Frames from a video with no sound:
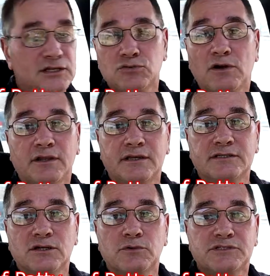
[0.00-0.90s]
each one of
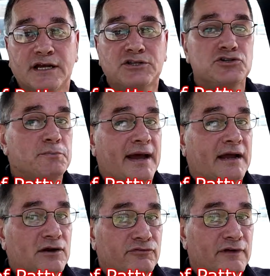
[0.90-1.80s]
these will set you
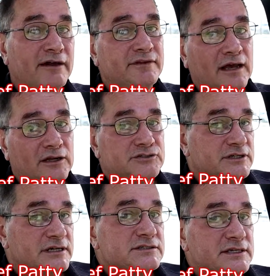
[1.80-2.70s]
back
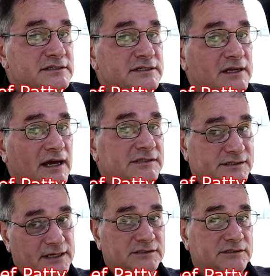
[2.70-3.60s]

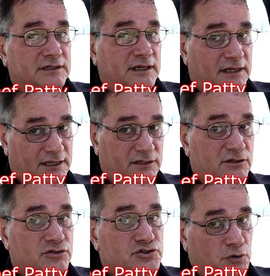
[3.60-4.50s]
$5.69 in
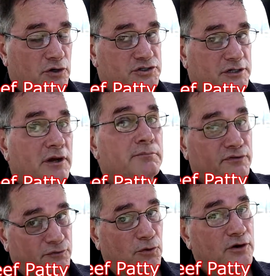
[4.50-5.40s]
Georgia
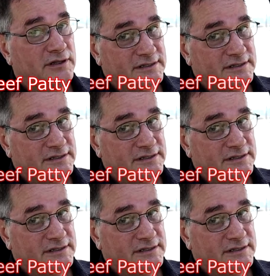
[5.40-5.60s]
before